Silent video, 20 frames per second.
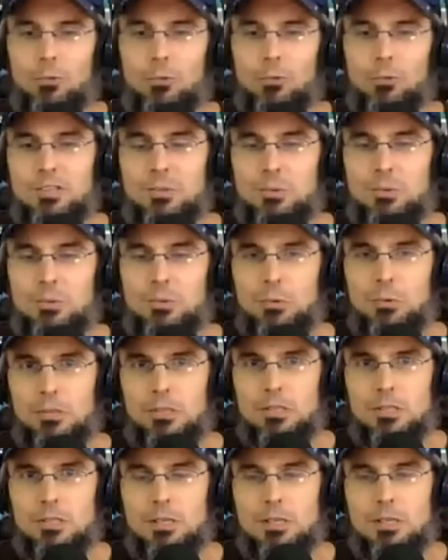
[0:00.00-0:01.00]
of the
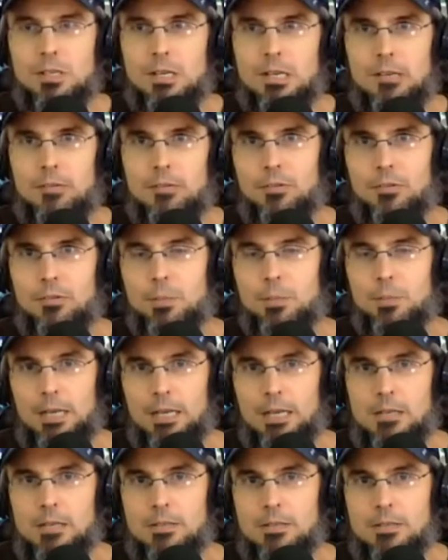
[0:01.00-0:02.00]
stores for something
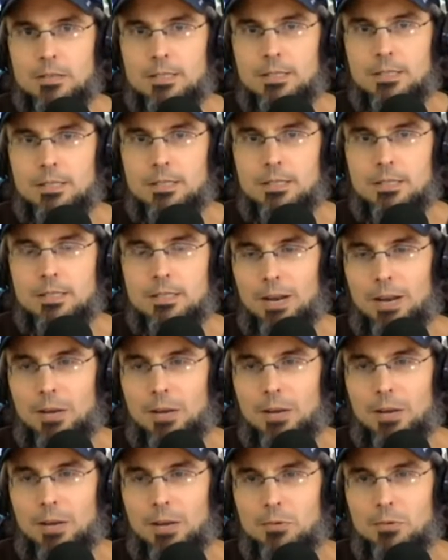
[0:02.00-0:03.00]
else, and while I
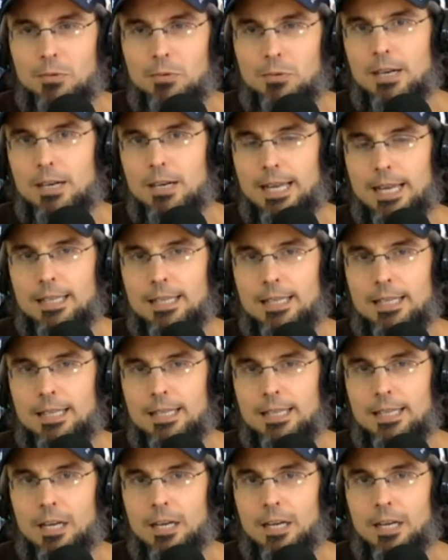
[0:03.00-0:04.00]
was there, I had the guy
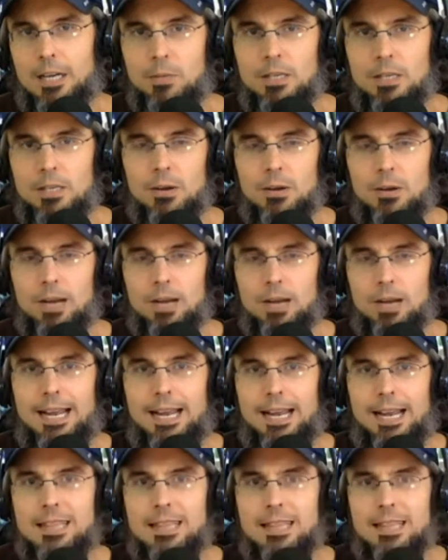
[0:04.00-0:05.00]
upgrade me. So I, I
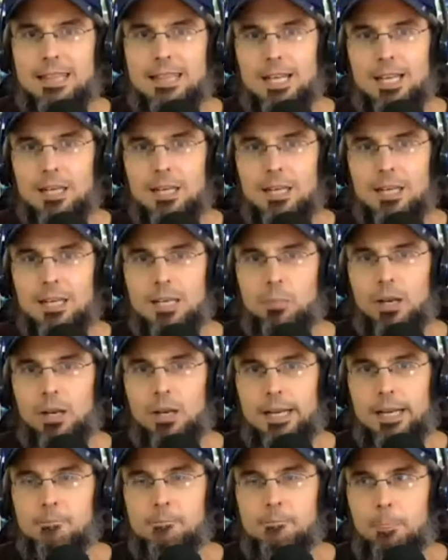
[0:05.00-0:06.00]
had the 10 gig
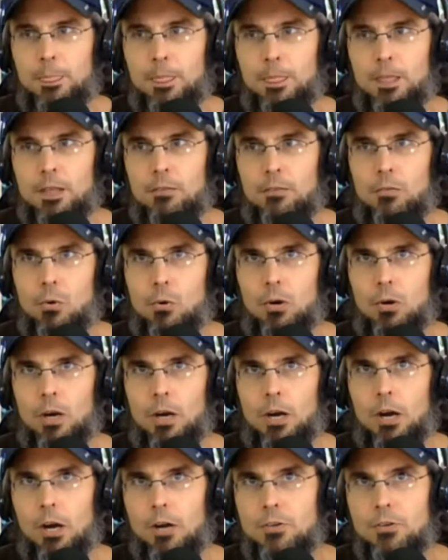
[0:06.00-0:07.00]
plan for
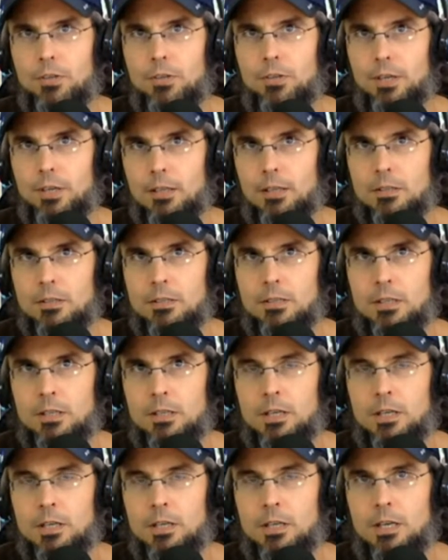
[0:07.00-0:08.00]
hundred dollars,
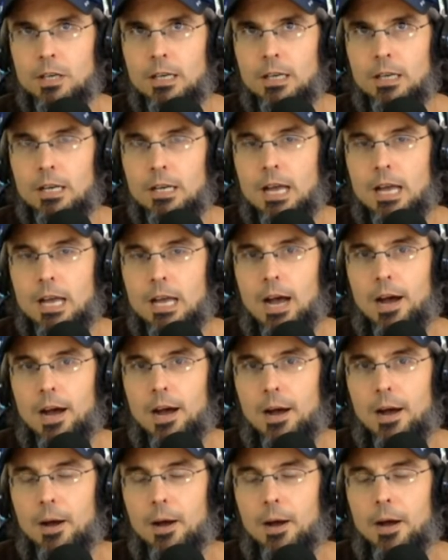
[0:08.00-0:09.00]

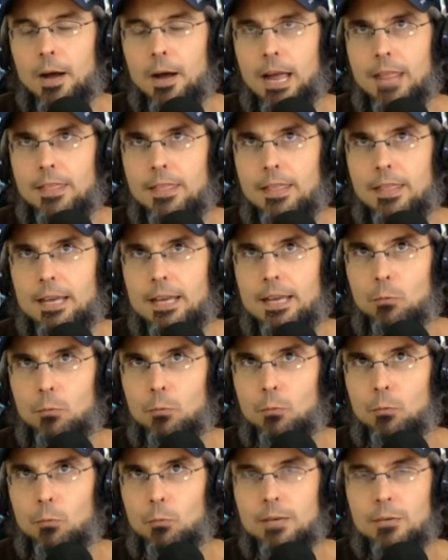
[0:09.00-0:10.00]
uh, and then
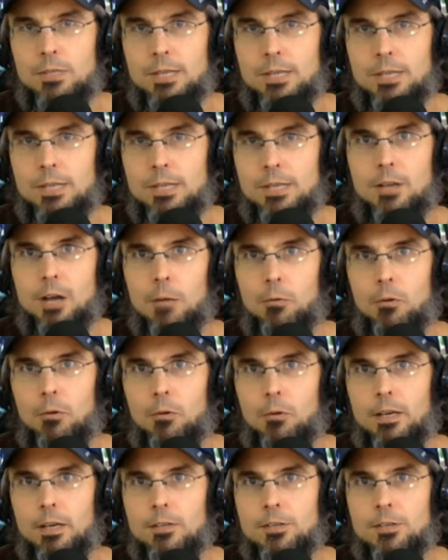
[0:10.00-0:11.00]
what I did was I just
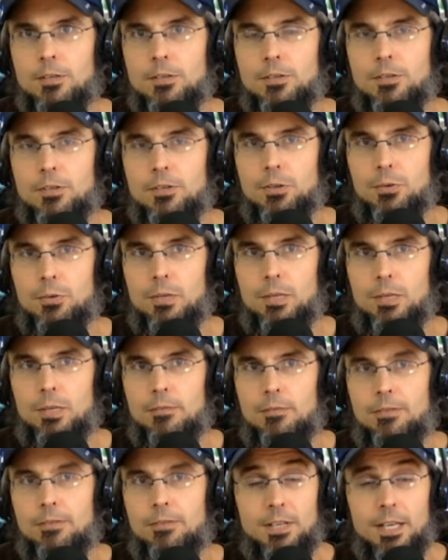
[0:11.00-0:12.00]
upgraded to the
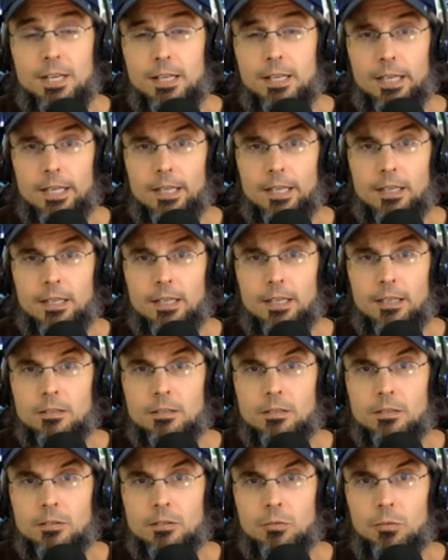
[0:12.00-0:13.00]
15 gig,
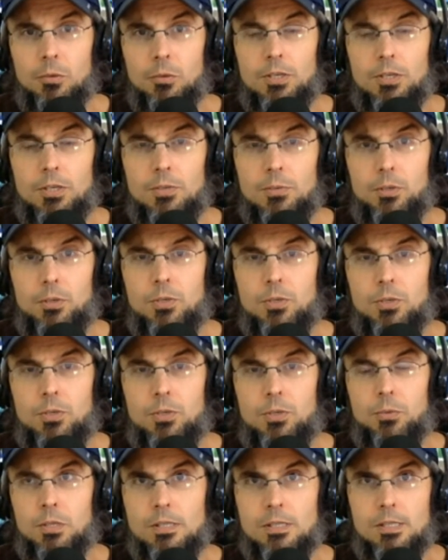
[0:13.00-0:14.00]
which which
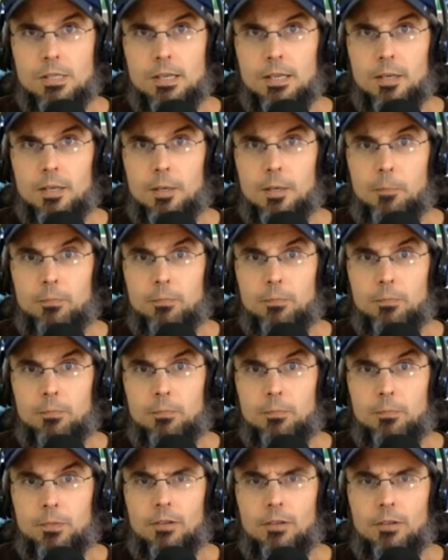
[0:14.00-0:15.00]
was um,
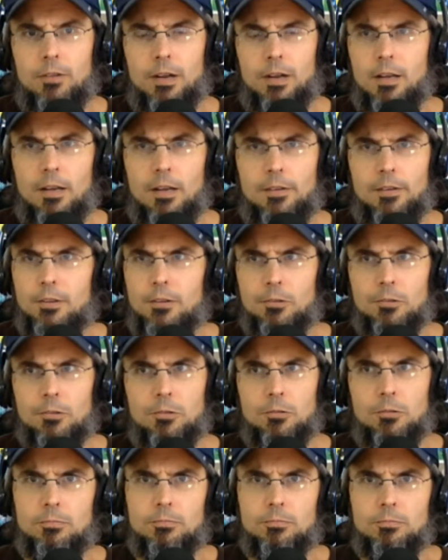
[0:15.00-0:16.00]
like uh,
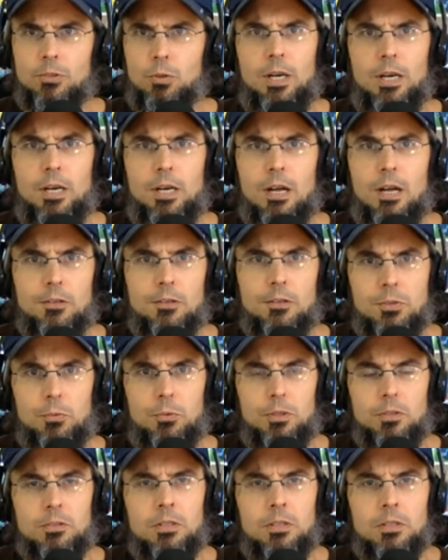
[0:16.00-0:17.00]
another twenty dollars or
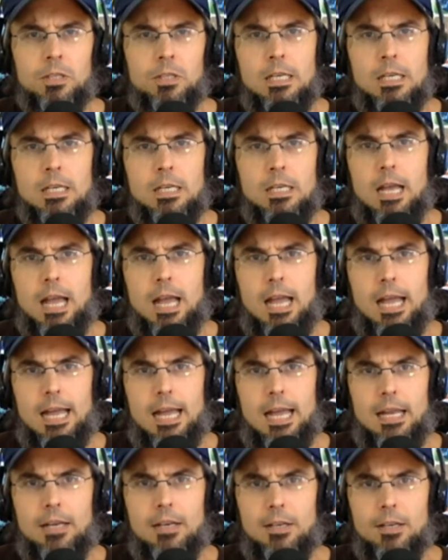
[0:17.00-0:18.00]
whatever,
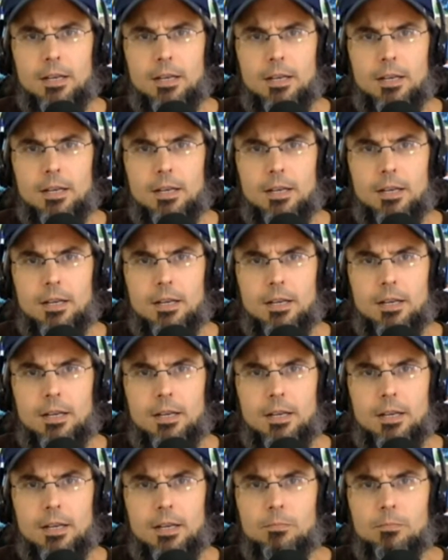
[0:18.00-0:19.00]
and um,
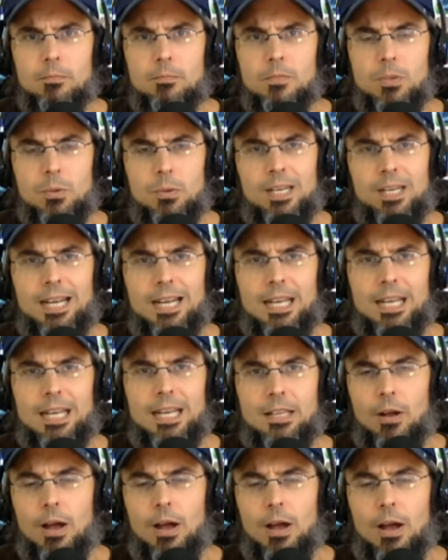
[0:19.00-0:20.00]
so then I got
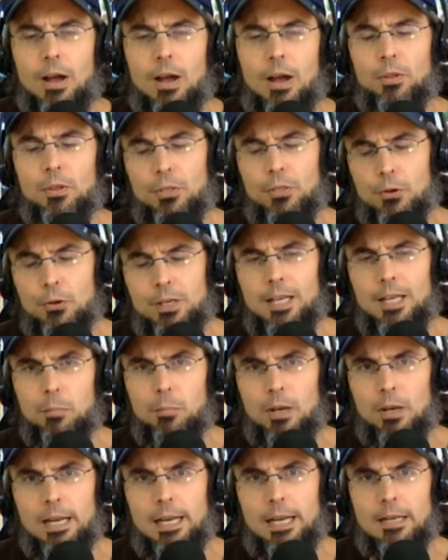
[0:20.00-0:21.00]
the I wound up with a 30
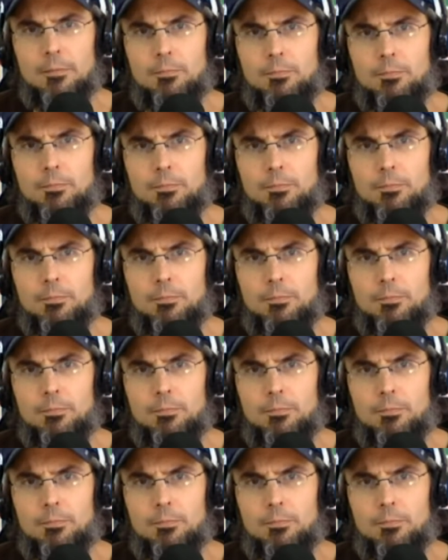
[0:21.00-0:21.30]
gig plan.